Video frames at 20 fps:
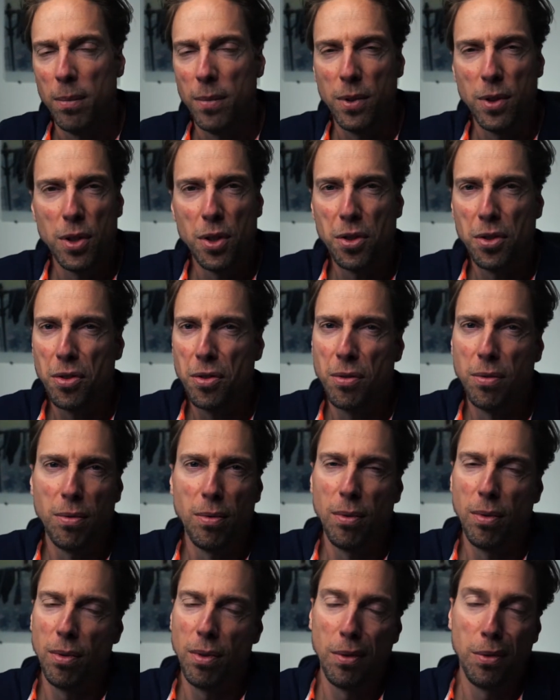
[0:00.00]
just
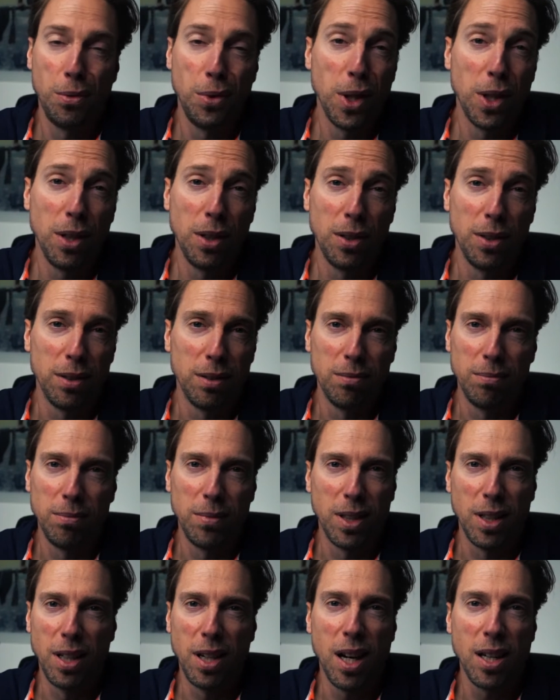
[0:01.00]
regular
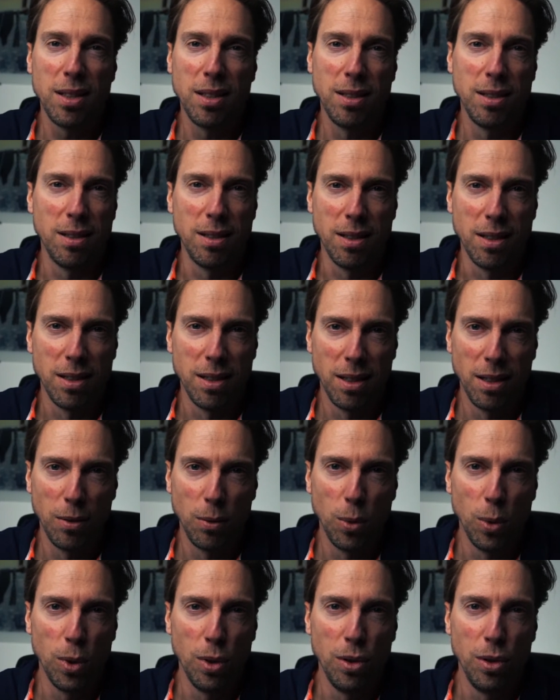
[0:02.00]
cotton
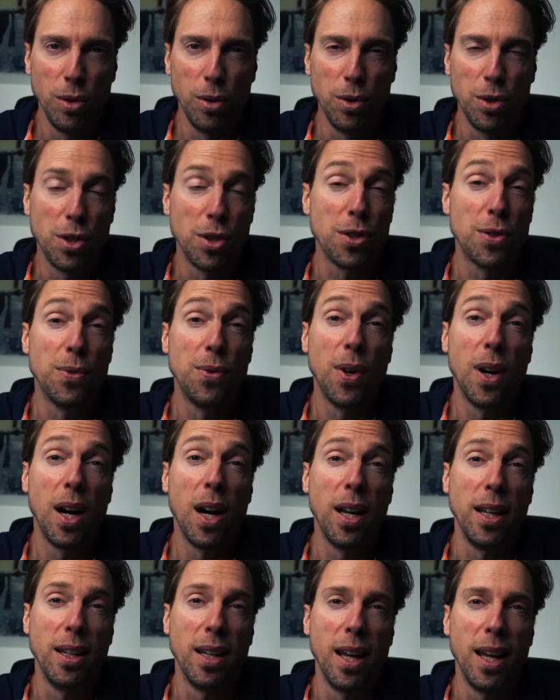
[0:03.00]
would do just
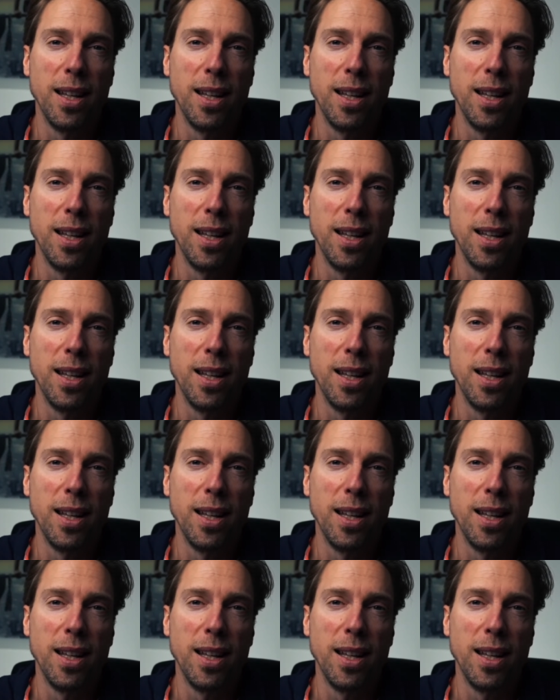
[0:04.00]
fine.